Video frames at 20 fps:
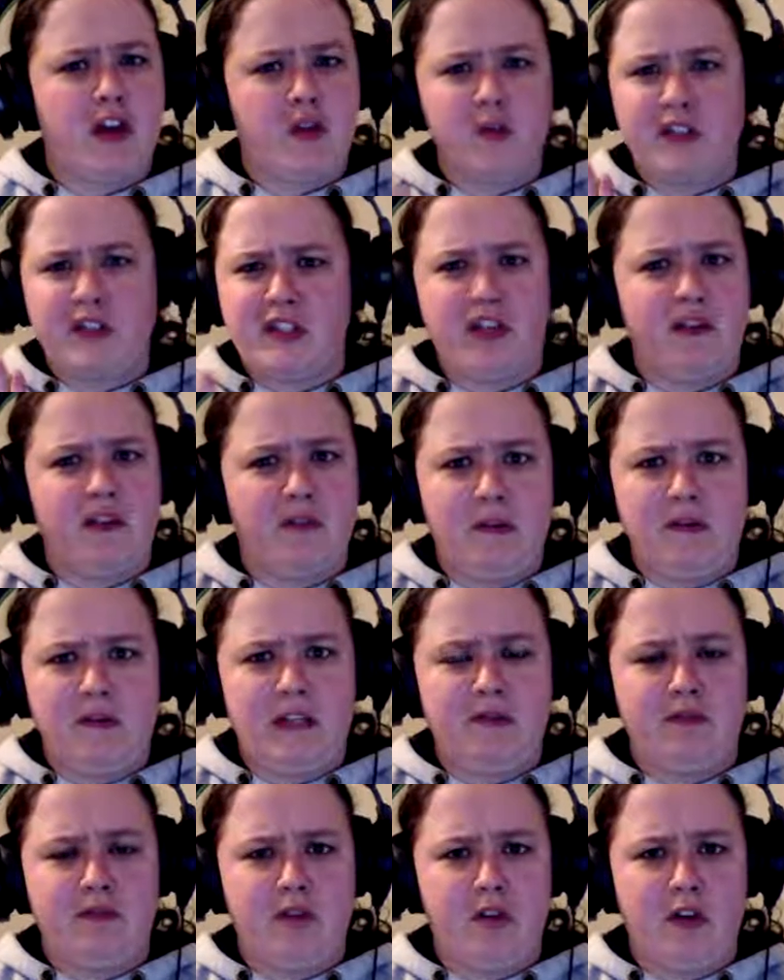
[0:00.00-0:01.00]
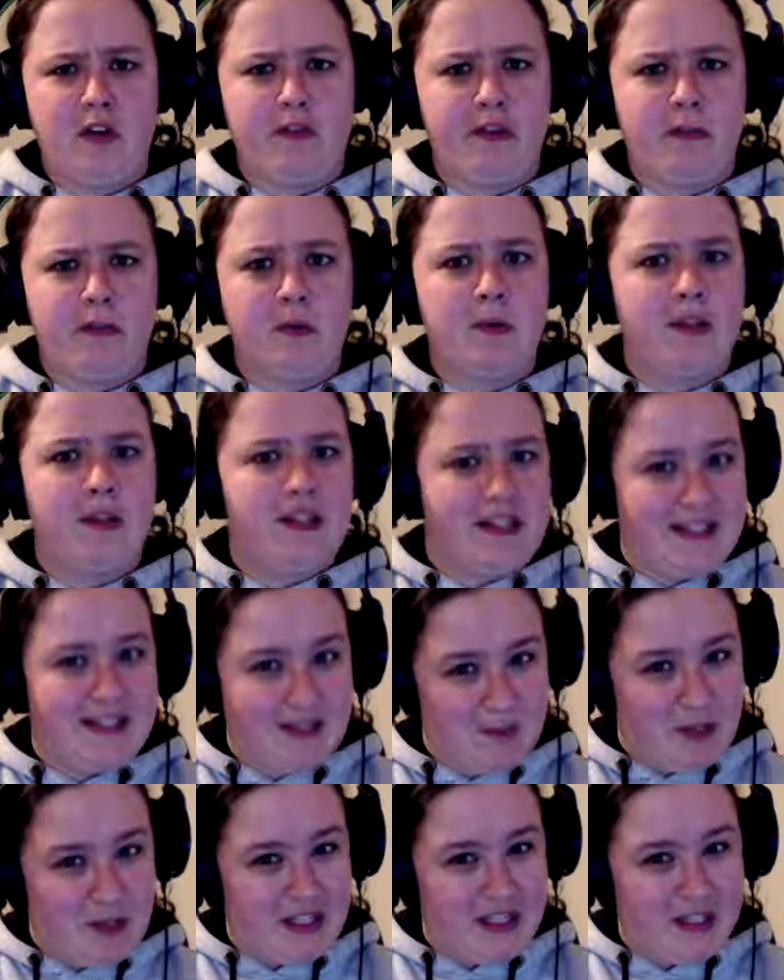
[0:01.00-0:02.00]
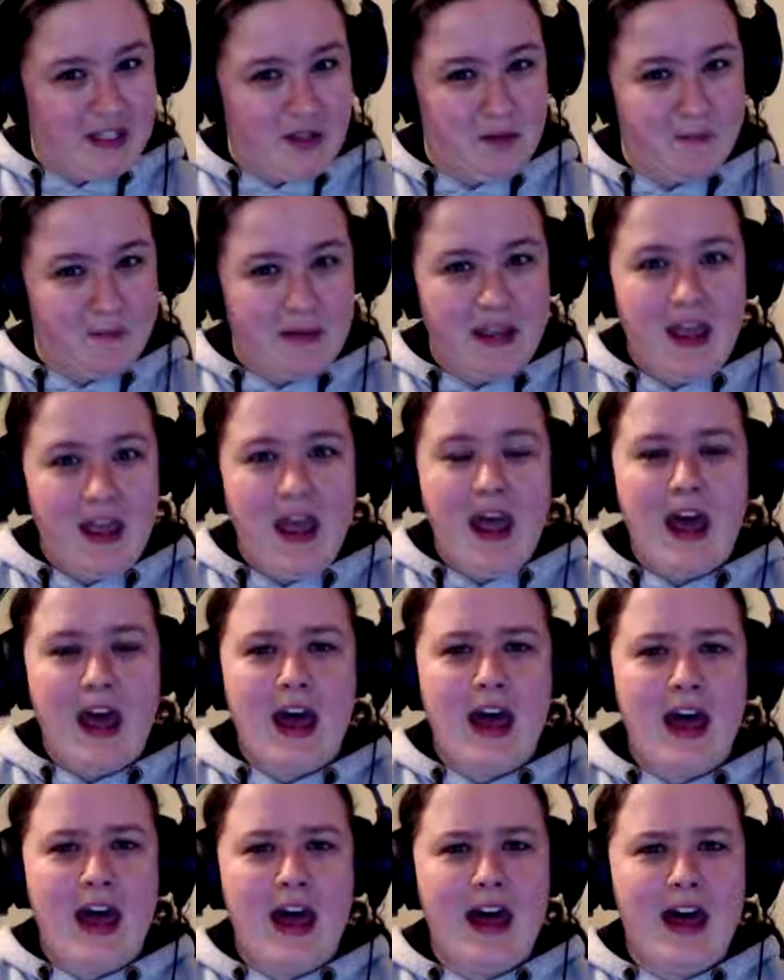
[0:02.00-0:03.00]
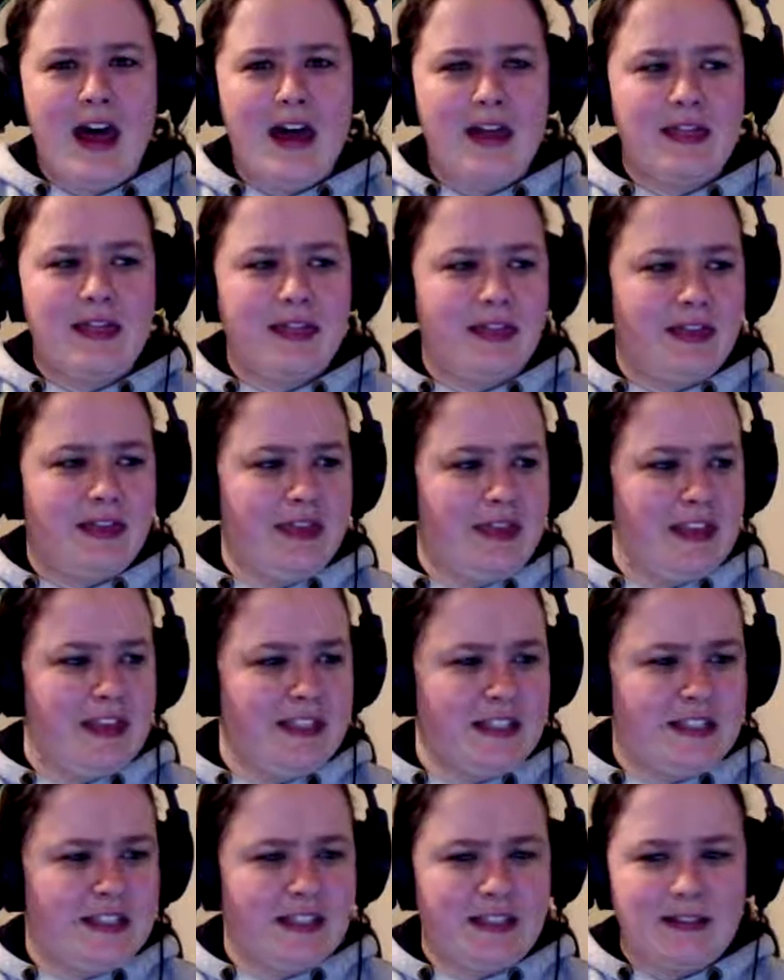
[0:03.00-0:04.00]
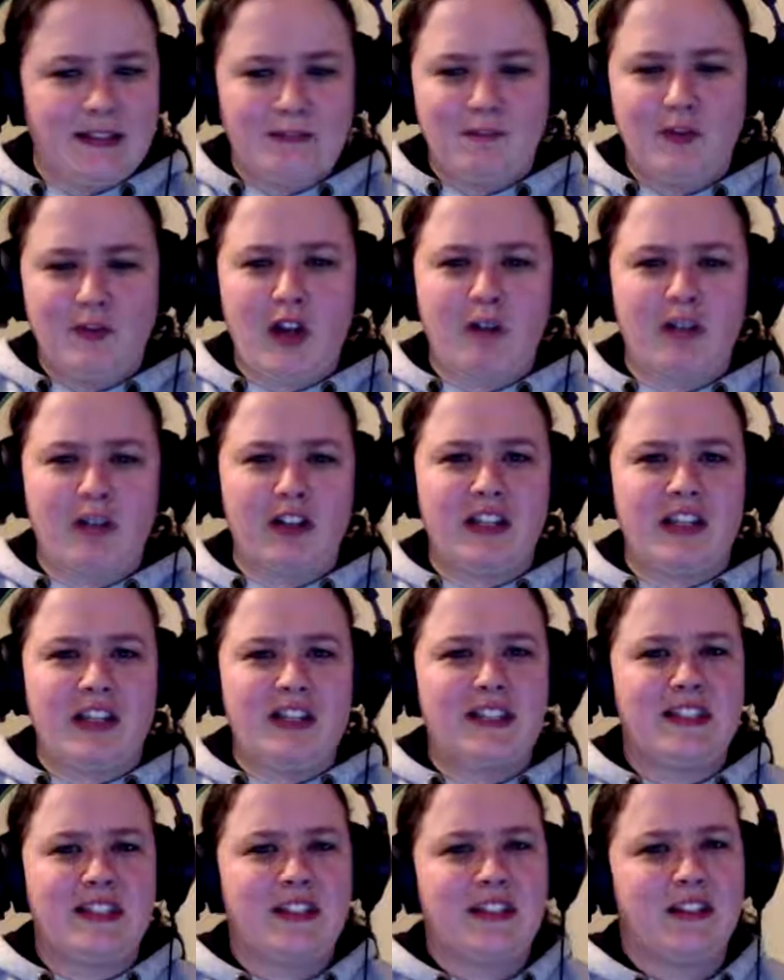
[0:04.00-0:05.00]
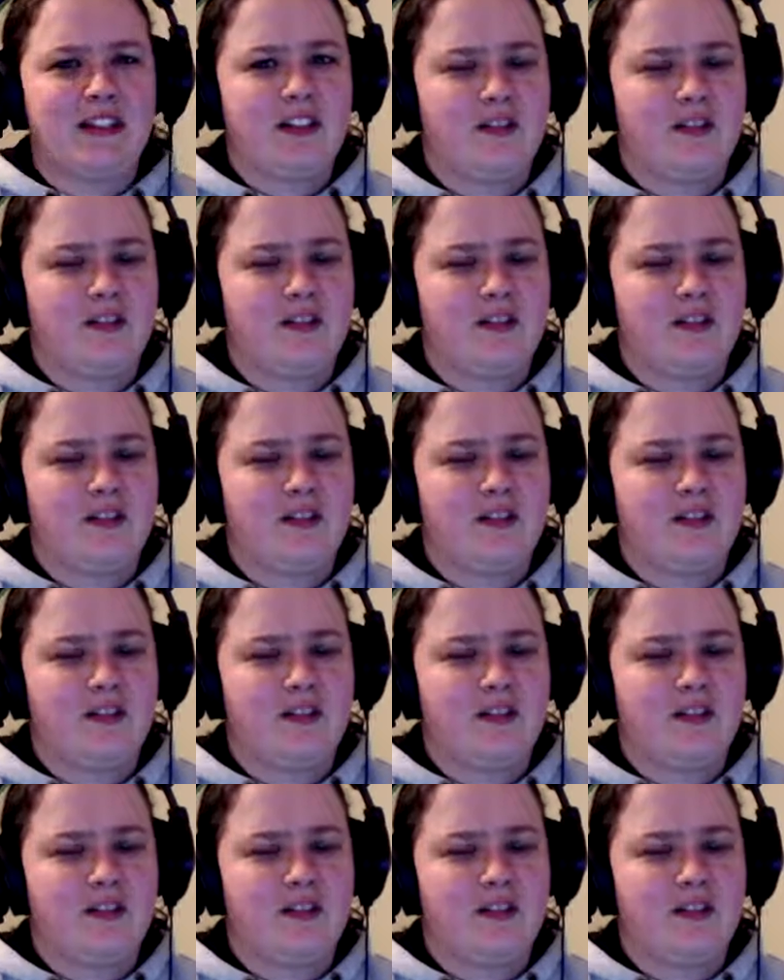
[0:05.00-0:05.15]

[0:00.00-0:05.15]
though it's not 15th of November when this went up, uh, this got released.